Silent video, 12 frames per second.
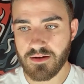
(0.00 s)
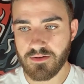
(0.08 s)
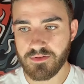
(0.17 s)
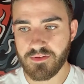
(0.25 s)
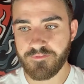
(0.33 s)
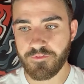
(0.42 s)

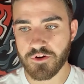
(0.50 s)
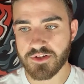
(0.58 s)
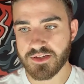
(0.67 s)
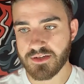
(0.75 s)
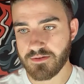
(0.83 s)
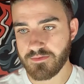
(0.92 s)
the
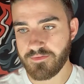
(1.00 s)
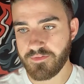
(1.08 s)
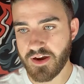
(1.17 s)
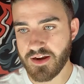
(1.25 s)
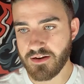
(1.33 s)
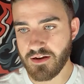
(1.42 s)
first
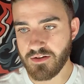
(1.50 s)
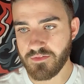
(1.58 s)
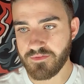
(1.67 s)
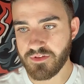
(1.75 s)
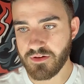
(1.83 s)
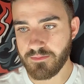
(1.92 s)
fight
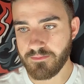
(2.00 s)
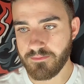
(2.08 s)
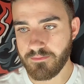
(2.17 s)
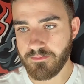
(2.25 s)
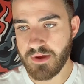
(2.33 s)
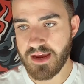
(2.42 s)
of the
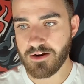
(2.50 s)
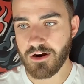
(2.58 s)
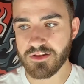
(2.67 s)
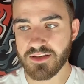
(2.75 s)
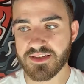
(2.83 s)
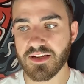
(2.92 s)
main
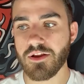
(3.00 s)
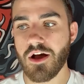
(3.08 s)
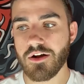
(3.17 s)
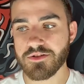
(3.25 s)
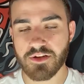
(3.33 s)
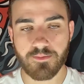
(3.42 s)
card, the
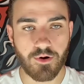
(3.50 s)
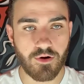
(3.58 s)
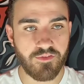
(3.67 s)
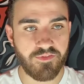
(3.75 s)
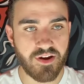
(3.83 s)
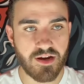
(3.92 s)
Zalal
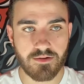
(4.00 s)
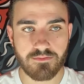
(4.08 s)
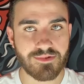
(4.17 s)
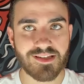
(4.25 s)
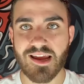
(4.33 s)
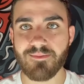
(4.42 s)
Tybura
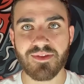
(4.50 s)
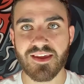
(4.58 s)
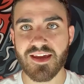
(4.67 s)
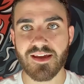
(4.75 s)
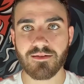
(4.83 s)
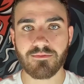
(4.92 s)
fight. Same
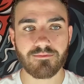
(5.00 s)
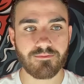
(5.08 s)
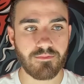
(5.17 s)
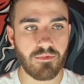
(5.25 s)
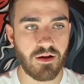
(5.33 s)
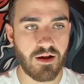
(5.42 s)
thing
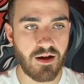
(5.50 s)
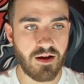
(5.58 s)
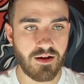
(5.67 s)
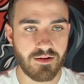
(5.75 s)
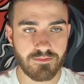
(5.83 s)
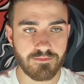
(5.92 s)

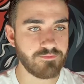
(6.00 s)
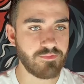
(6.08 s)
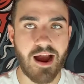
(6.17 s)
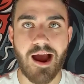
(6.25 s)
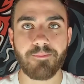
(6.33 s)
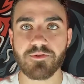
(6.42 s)

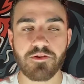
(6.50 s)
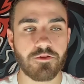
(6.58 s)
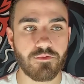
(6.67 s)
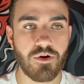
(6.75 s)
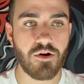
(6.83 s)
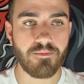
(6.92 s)
happening
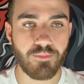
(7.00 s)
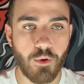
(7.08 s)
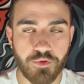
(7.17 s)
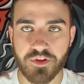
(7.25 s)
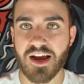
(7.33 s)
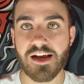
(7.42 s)
throughout.
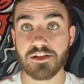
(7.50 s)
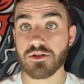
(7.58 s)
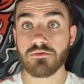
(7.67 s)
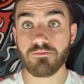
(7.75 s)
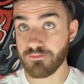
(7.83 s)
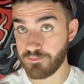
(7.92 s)
Both
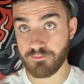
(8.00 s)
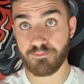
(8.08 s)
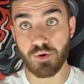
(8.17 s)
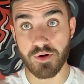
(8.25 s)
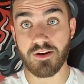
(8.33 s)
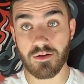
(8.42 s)
guys
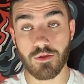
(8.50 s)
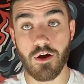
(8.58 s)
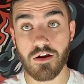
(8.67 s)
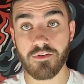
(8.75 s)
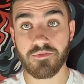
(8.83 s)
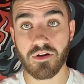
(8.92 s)
put in a
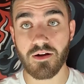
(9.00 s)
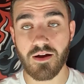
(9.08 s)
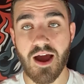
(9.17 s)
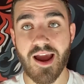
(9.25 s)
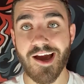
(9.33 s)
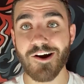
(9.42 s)
lot of
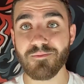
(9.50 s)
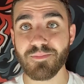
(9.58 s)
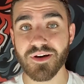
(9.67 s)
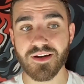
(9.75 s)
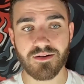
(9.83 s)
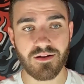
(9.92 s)
high
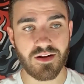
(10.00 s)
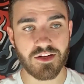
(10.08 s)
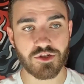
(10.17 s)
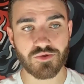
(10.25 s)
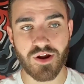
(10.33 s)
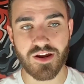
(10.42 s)
output
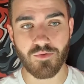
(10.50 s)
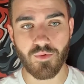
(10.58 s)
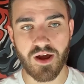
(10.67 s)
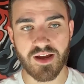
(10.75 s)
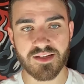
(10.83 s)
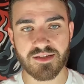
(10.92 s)
striking
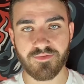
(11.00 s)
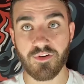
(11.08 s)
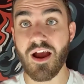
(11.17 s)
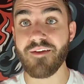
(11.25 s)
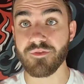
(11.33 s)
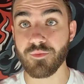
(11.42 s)
wise for
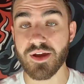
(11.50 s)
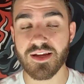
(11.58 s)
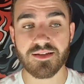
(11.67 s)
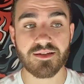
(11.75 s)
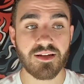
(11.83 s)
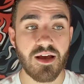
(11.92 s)

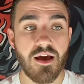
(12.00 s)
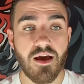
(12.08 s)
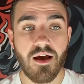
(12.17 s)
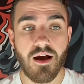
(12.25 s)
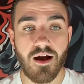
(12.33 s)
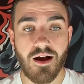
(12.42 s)
heavyweights.
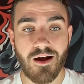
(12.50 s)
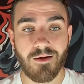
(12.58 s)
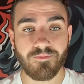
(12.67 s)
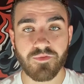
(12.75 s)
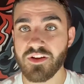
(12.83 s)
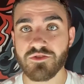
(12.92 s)

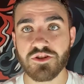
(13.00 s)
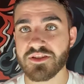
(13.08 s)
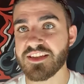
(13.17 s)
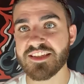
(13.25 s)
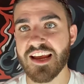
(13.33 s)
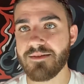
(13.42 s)
It was just
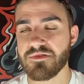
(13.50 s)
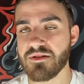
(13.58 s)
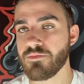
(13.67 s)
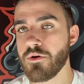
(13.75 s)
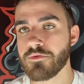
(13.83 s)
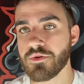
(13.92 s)
the same thing.
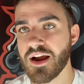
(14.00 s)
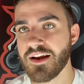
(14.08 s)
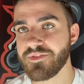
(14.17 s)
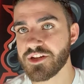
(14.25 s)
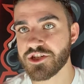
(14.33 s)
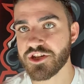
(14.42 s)
Both were kind
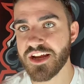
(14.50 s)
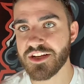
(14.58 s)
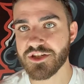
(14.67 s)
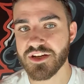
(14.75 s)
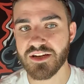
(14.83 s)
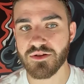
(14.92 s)
of
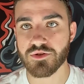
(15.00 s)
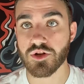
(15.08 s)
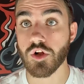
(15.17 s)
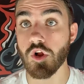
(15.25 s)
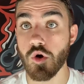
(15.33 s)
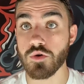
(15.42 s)
exchanging. It was
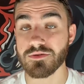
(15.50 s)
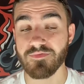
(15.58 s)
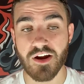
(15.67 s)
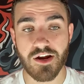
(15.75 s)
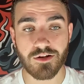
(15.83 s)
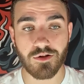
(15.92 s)
close,
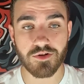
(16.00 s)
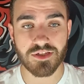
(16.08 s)
very close